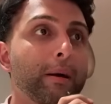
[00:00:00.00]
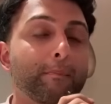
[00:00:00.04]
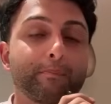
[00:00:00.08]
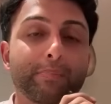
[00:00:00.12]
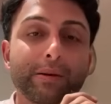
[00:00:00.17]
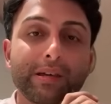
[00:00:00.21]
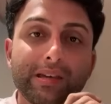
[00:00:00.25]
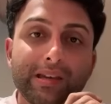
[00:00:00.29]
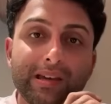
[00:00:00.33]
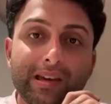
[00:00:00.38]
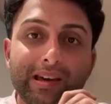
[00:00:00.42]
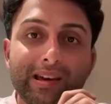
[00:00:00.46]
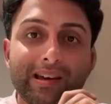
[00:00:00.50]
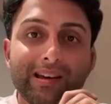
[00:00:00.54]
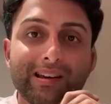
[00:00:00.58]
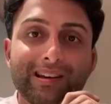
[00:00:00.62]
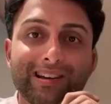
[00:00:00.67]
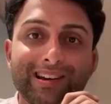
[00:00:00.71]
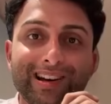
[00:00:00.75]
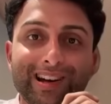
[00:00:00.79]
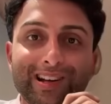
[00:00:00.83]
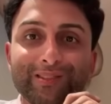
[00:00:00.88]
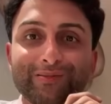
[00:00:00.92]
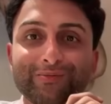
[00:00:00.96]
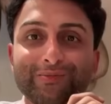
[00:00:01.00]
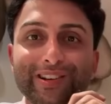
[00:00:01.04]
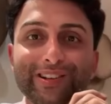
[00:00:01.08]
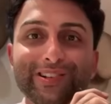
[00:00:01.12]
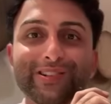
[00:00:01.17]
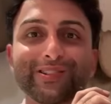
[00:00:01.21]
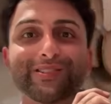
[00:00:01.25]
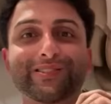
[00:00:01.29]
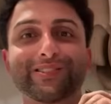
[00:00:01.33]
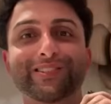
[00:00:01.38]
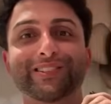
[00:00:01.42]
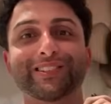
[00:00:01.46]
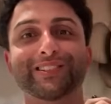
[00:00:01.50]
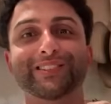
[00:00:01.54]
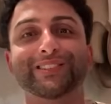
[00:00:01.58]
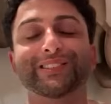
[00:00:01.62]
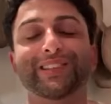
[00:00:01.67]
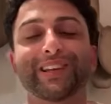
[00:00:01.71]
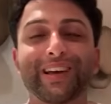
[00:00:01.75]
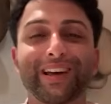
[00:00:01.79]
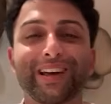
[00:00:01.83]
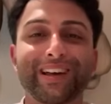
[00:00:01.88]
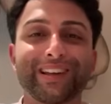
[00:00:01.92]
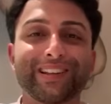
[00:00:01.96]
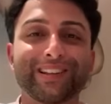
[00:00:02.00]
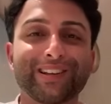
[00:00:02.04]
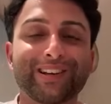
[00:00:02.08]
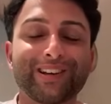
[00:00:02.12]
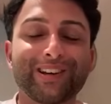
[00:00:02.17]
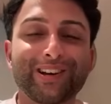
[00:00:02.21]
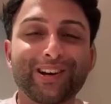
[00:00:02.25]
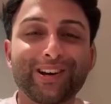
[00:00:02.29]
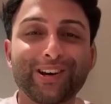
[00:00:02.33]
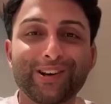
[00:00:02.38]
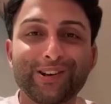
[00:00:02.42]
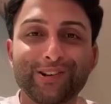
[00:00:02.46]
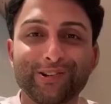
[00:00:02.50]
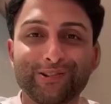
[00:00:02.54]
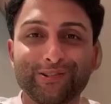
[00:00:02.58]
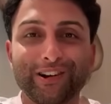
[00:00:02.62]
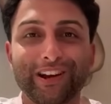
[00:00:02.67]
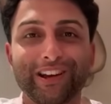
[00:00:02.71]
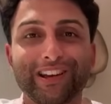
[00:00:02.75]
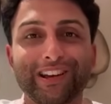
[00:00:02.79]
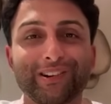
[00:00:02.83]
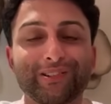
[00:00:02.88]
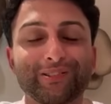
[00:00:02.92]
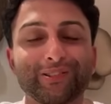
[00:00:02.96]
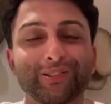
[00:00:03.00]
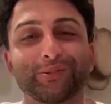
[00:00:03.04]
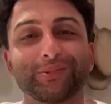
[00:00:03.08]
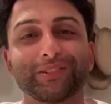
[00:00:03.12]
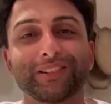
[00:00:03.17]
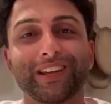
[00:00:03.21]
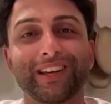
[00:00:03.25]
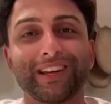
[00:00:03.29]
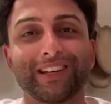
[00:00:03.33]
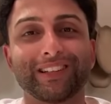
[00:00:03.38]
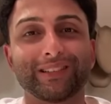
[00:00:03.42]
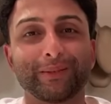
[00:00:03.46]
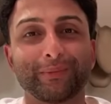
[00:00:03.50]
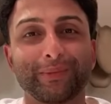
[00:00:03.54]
being adventurous and trying out new things.